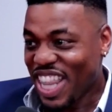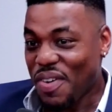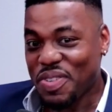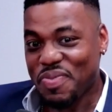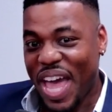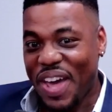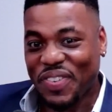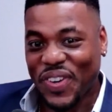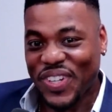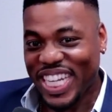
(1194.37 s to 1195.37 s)
That was a bad
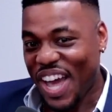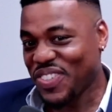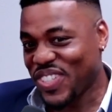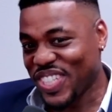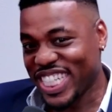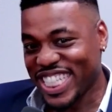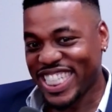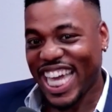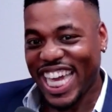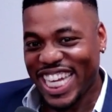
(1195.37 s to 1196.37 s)
word that I was just gonna
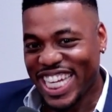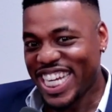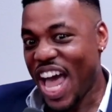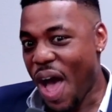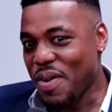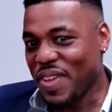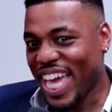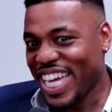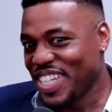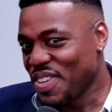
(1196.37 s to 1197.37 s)
say. Nah,
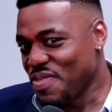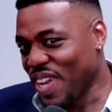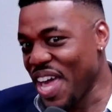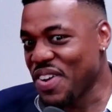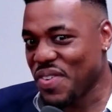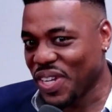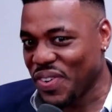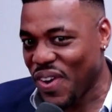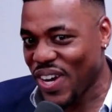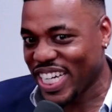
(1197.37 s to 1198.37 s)
man, blank Willy
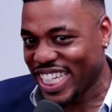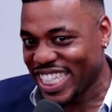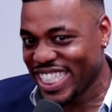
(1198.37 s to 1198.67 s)
Wonka.